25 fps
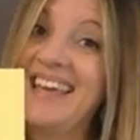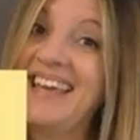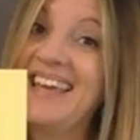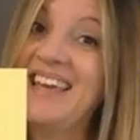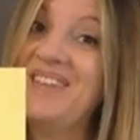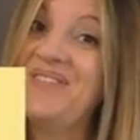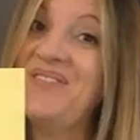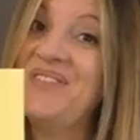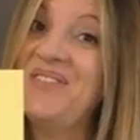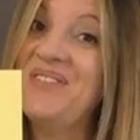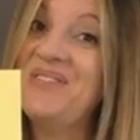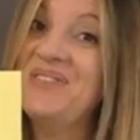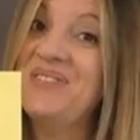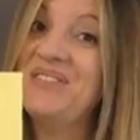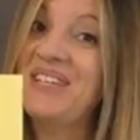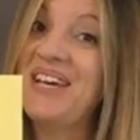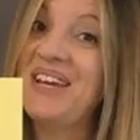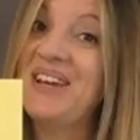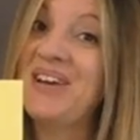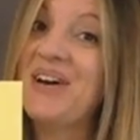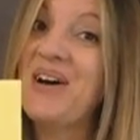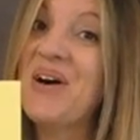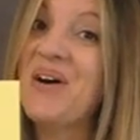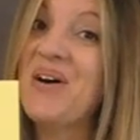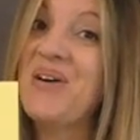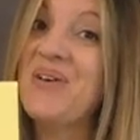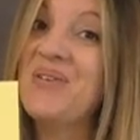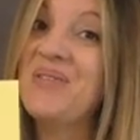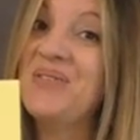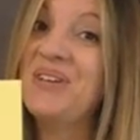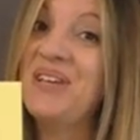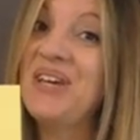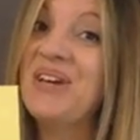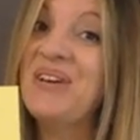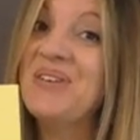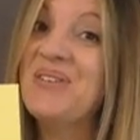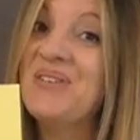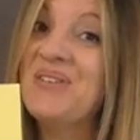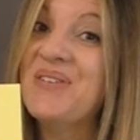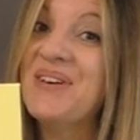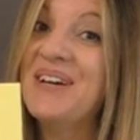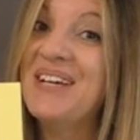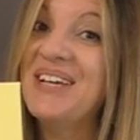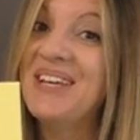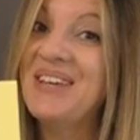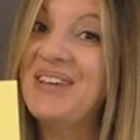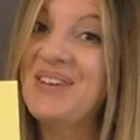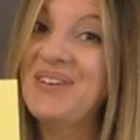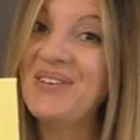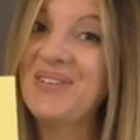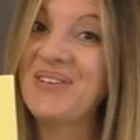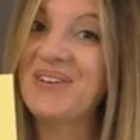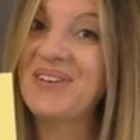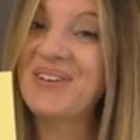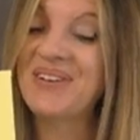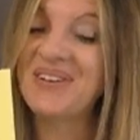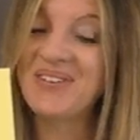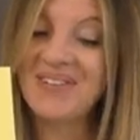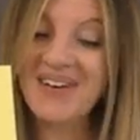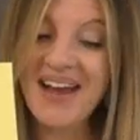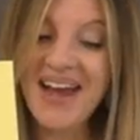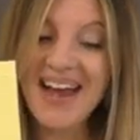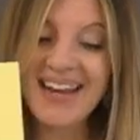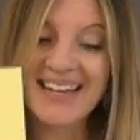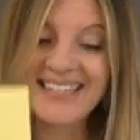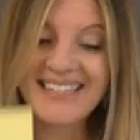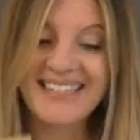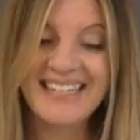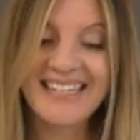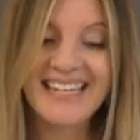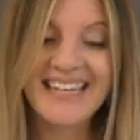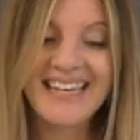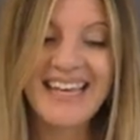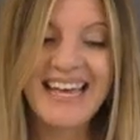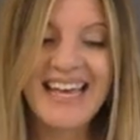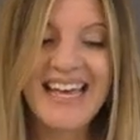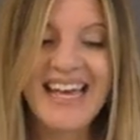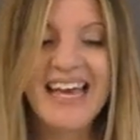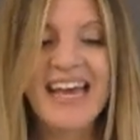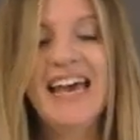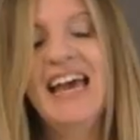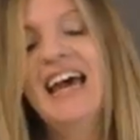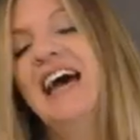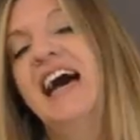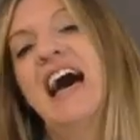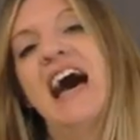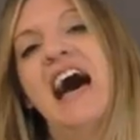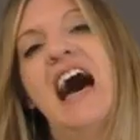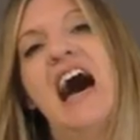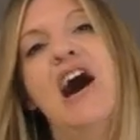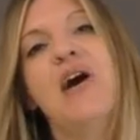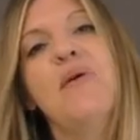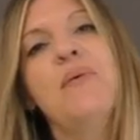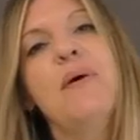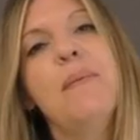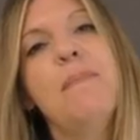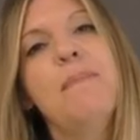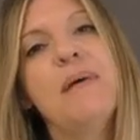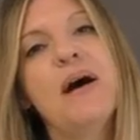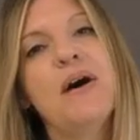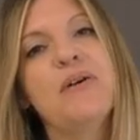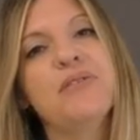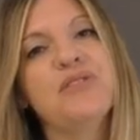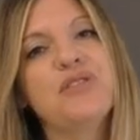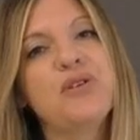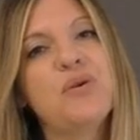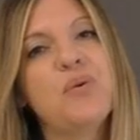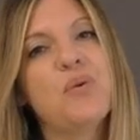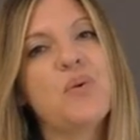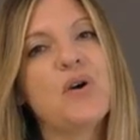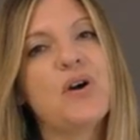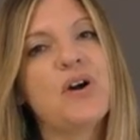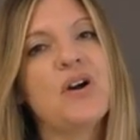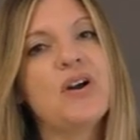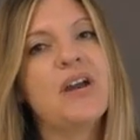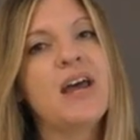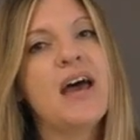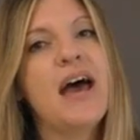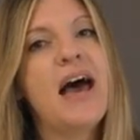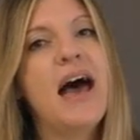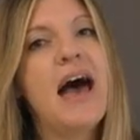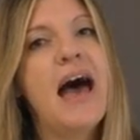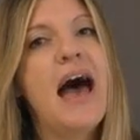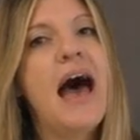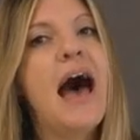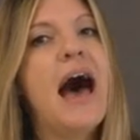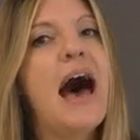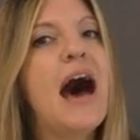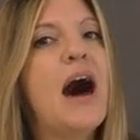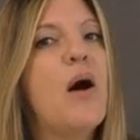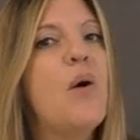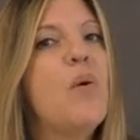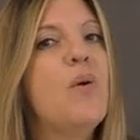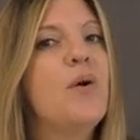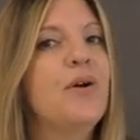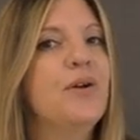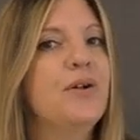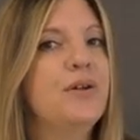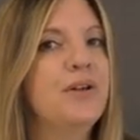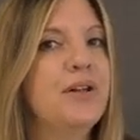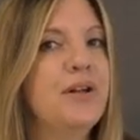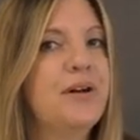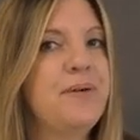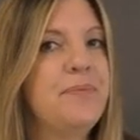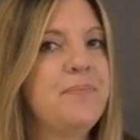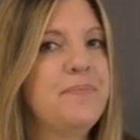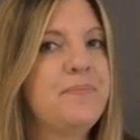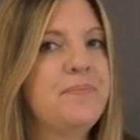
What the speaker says: If you said OU, you're correct. How about the word howl?